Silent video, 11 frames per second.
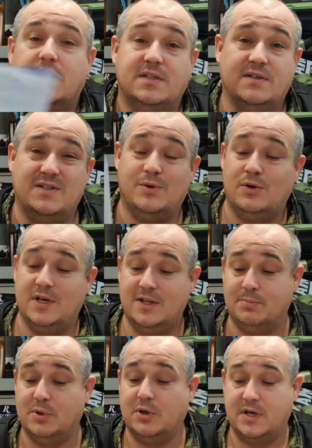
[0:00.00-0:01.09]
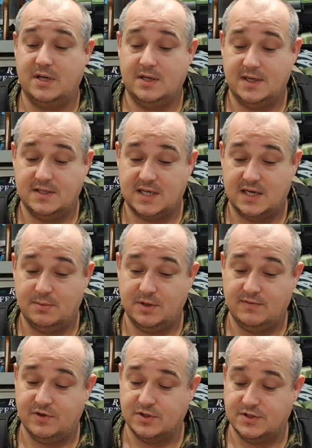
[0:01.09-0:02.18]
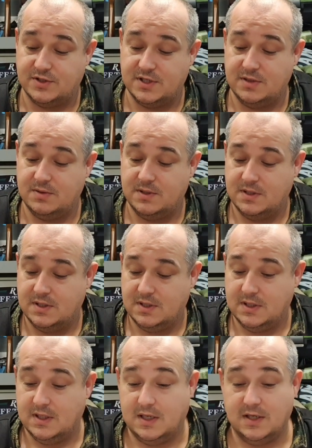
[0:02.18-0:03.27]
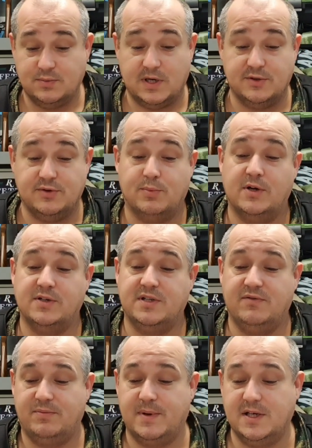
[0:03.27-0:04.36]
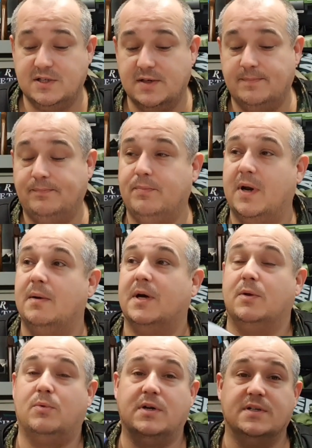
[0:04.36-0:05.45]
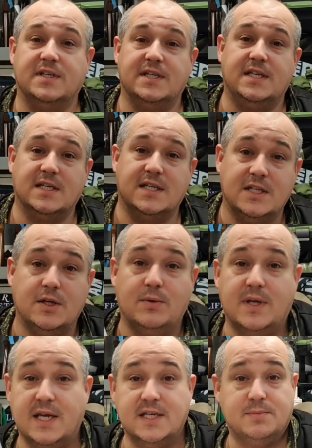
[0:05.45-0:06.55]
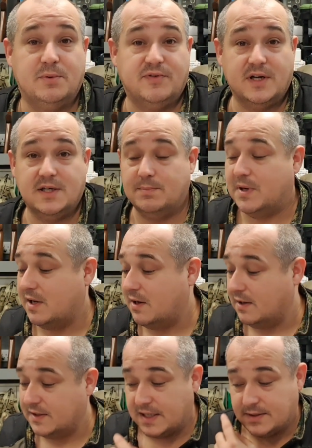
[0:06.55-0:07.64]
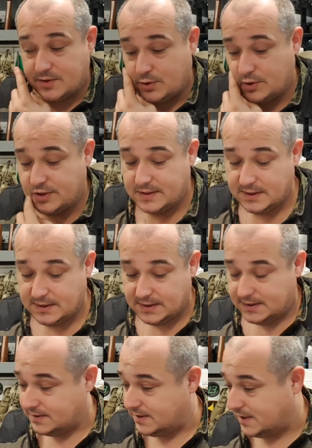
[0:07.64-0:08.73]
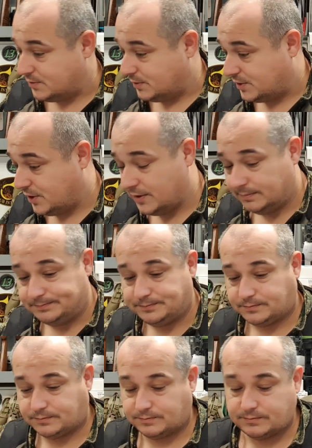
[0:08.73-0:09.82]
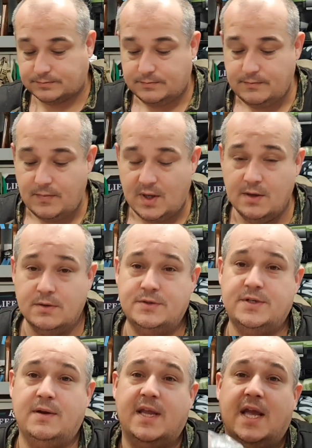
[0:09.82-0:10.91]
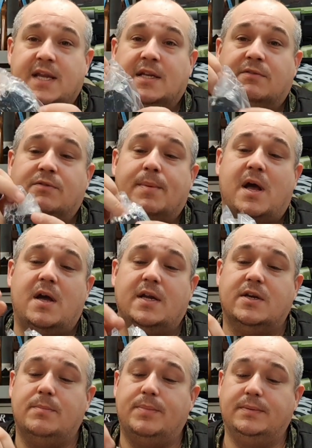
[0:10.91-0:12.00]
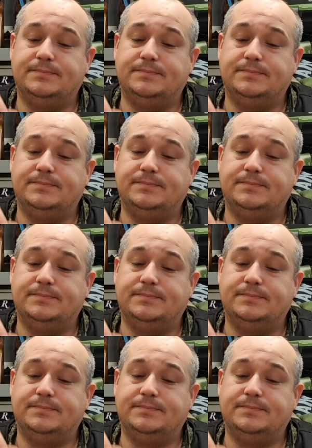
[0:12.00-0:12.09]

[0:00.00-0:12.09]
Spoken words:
So it's all in the book, exactly what you've got to do, as well as your warranty information. Bear in mind the warranty in the UK is provided by Highland Outdoors, so that's always good. You also get your little rubber eye cup.